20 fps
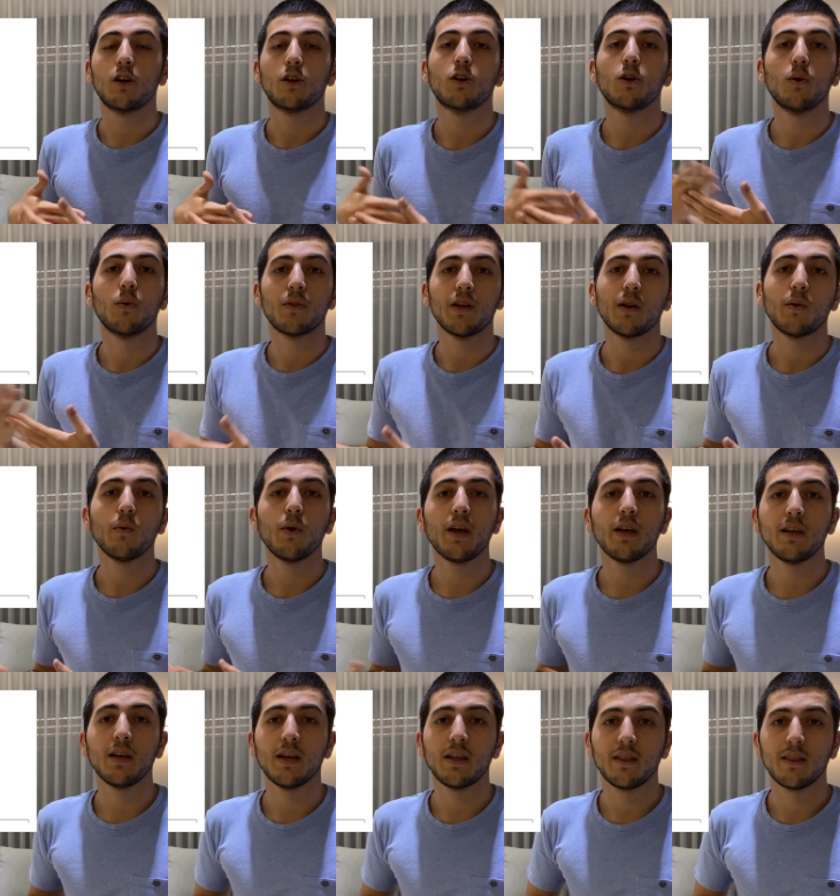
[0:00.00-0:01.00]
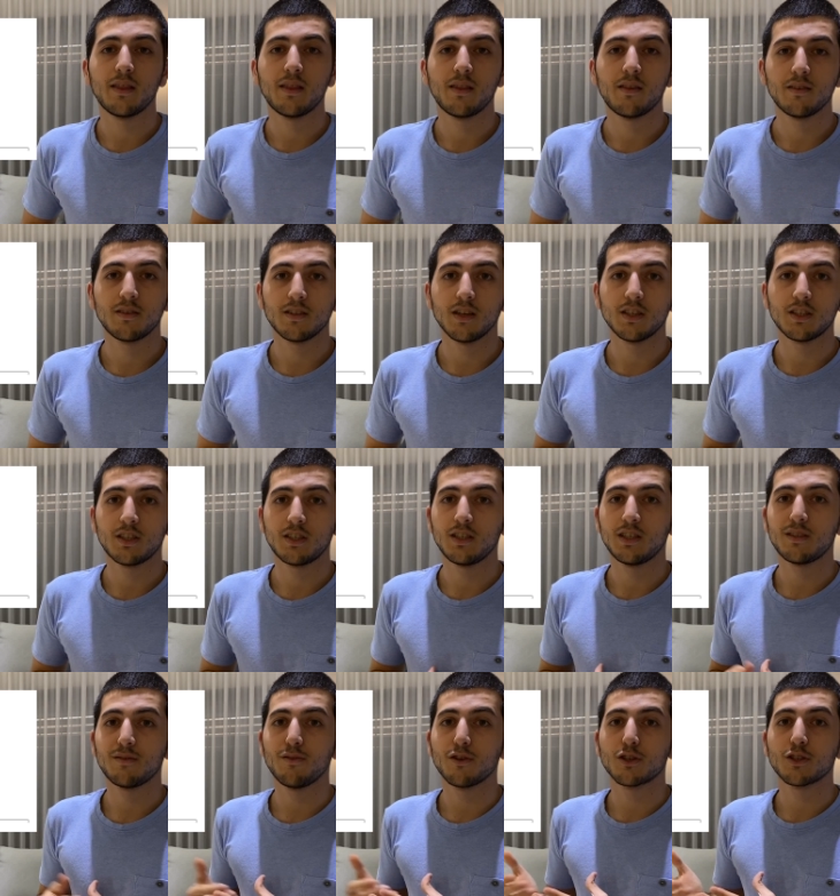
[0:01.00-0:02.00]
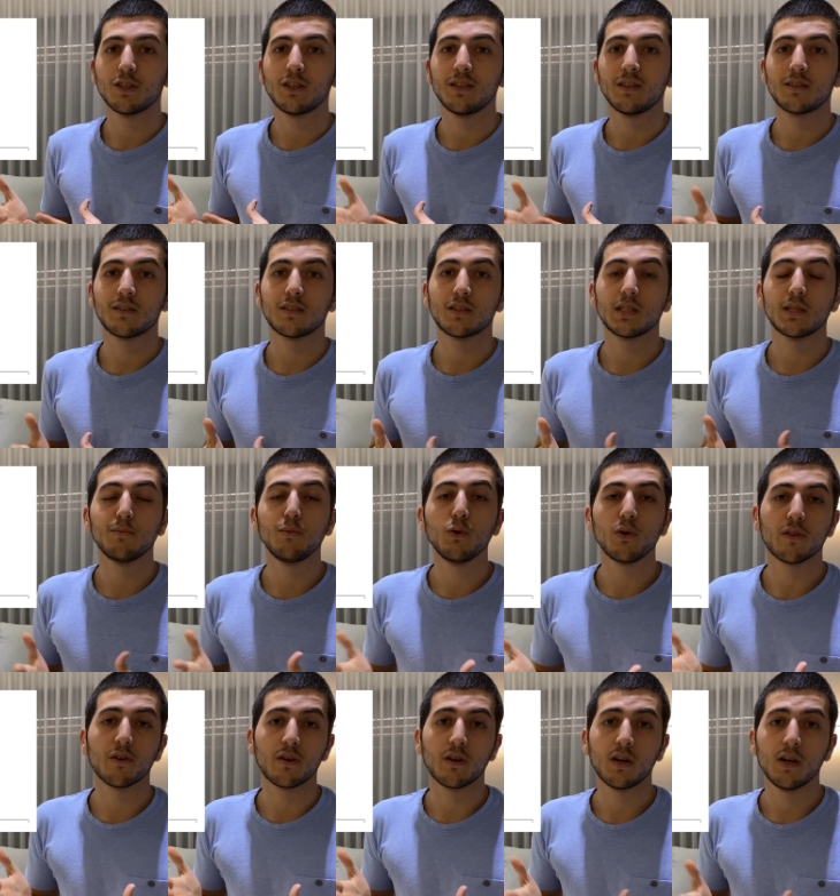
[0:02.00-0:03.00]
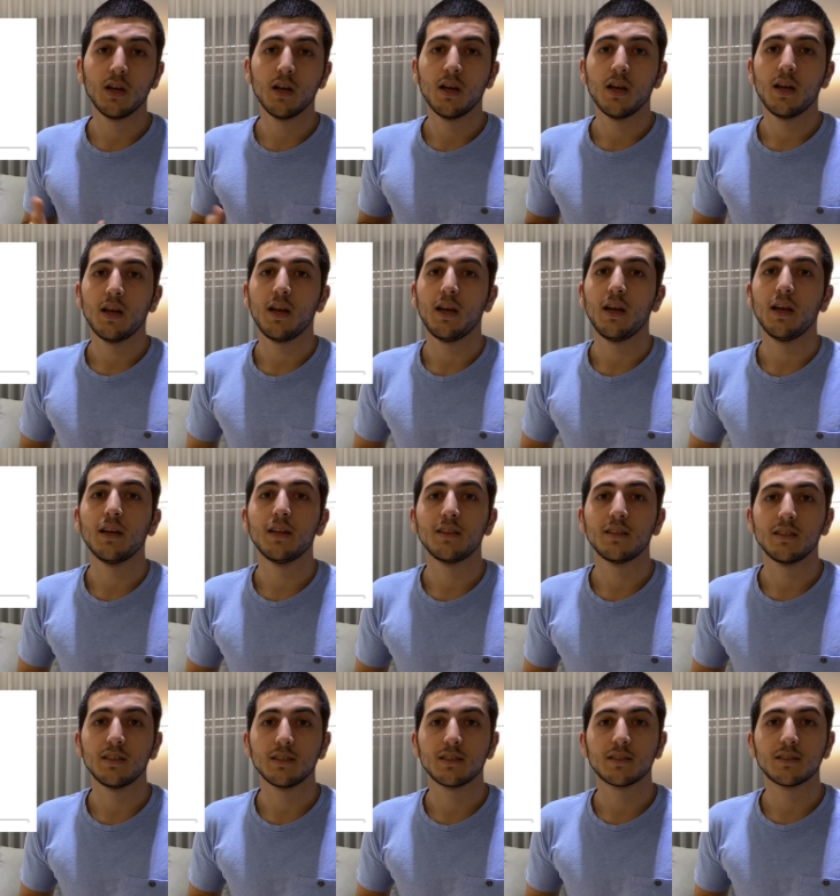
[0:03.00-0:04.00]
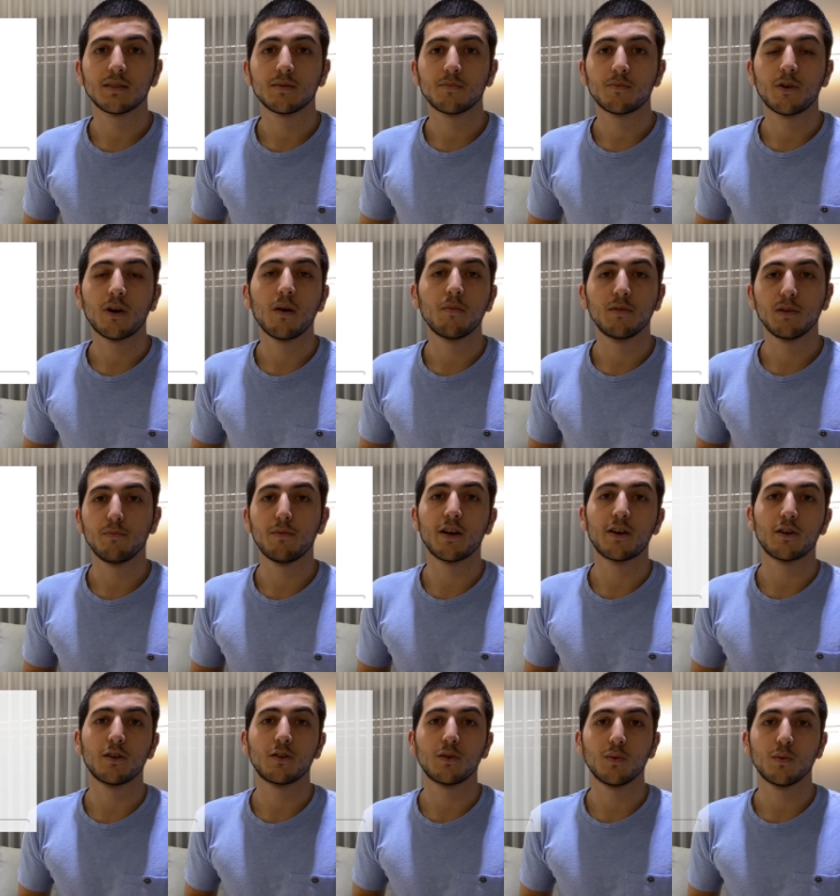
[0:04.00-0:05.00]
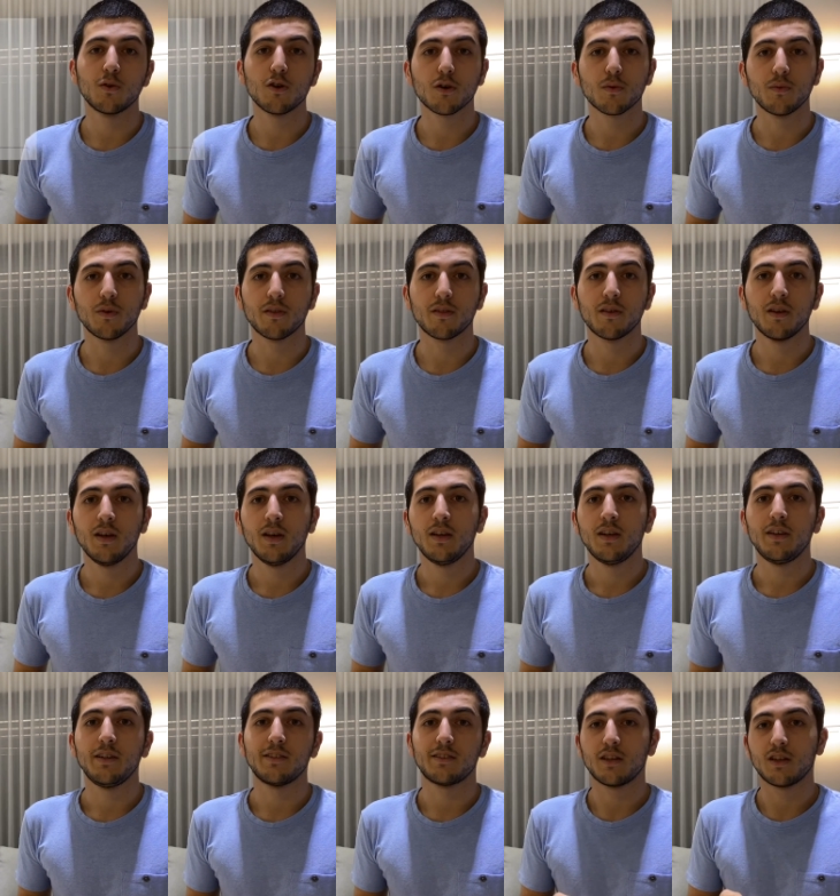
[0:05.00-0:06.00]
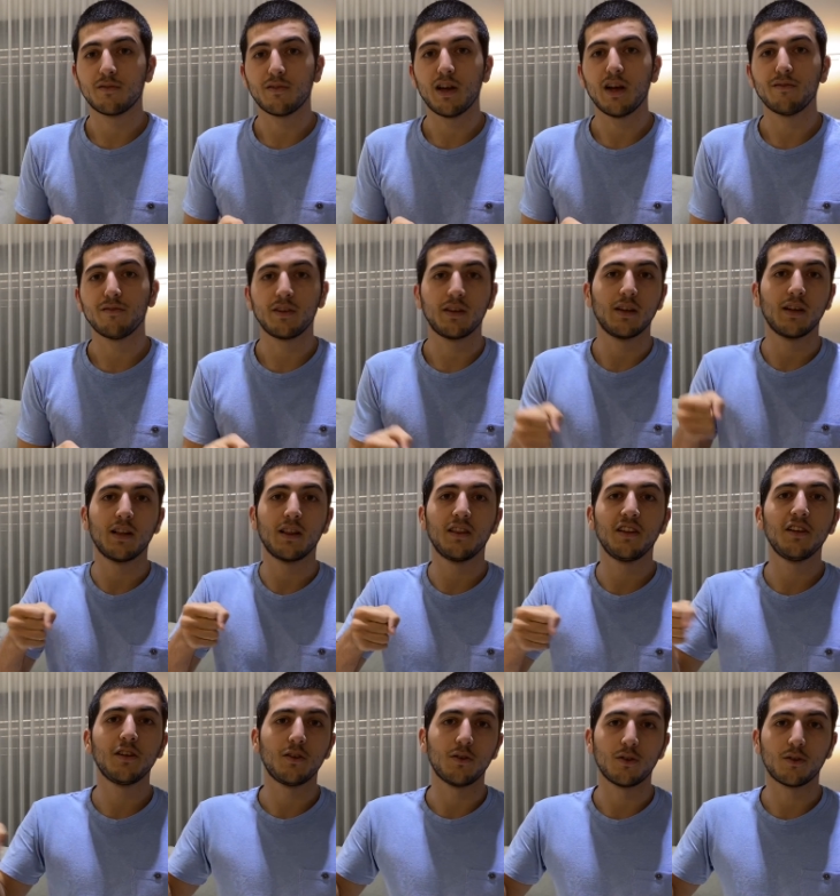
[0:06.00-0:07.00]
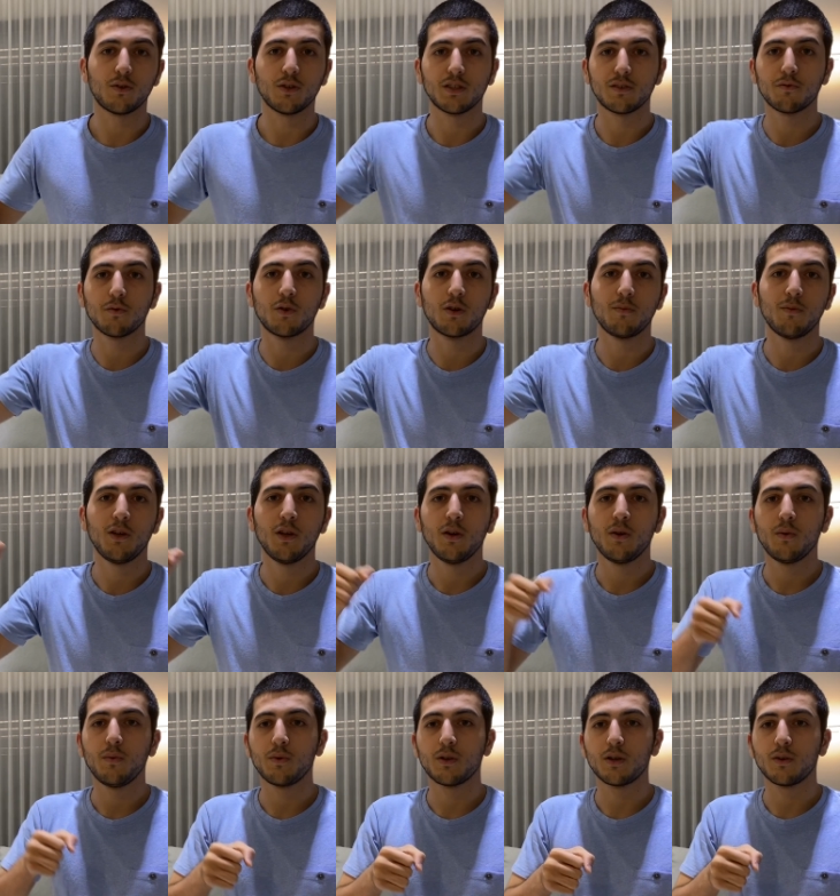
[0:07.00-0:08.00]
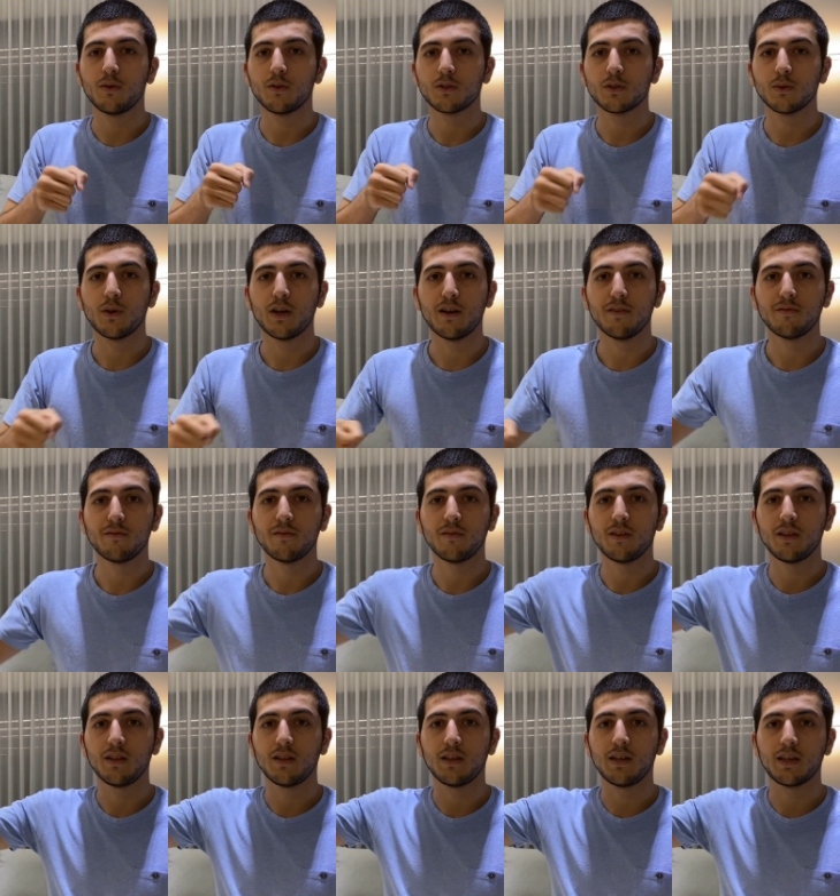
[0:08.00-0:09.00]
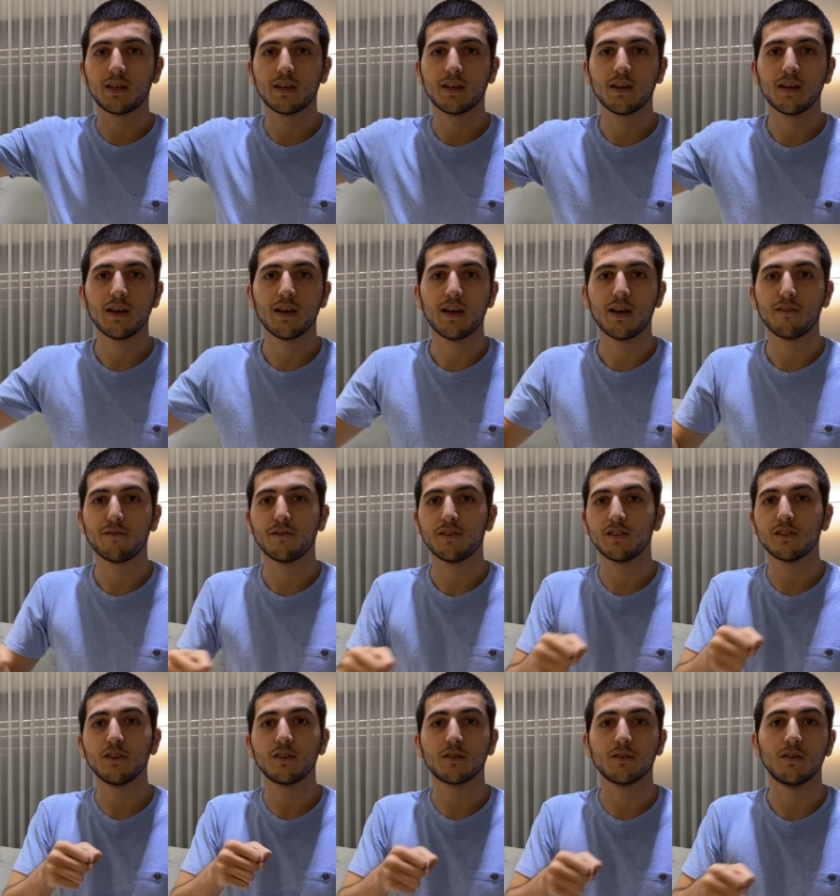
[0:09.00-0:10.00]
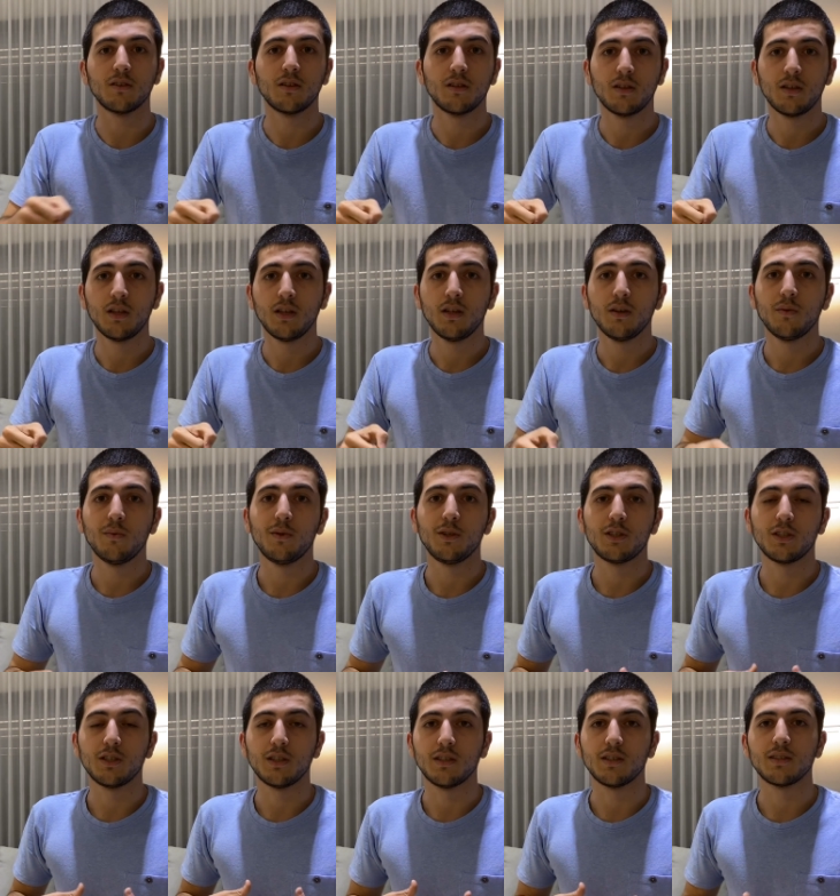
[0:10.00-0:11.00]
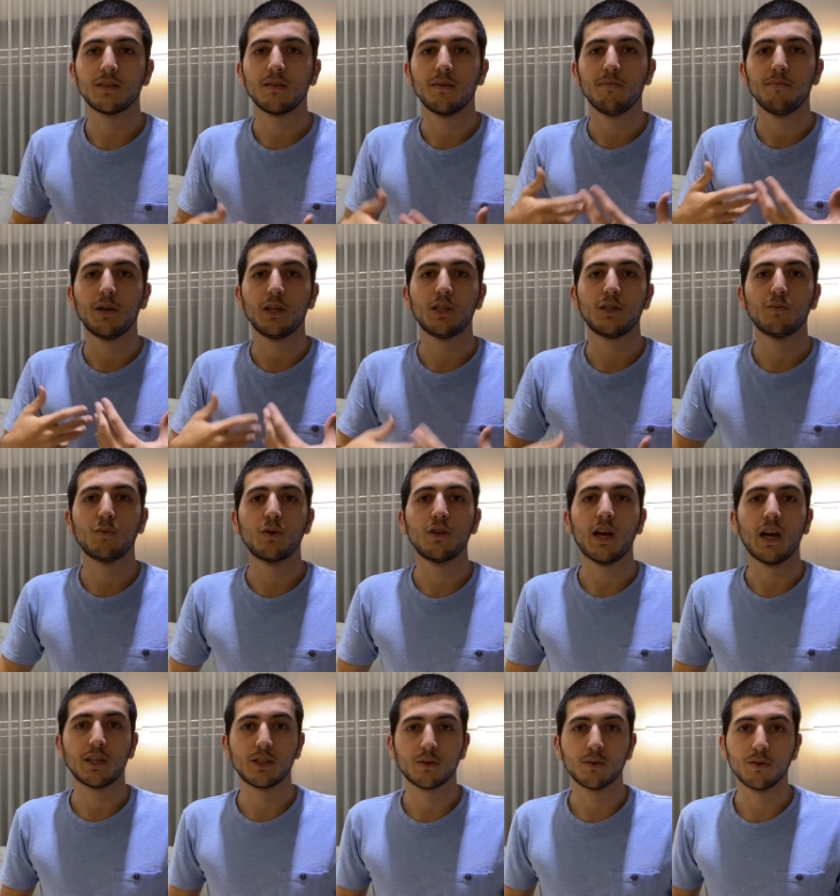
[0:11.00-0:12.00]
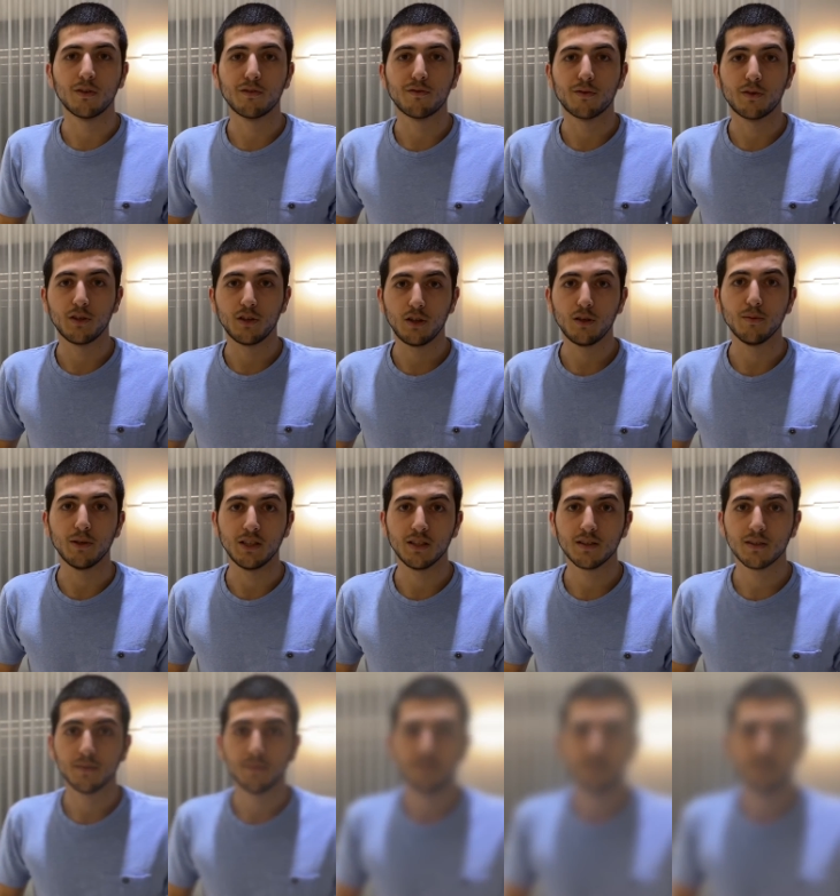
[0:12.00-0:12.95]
go that way, and such this function is smoother and is probably better to work with. Instead of having linear transform, we can also have like half a circle, which is much more natural for humans.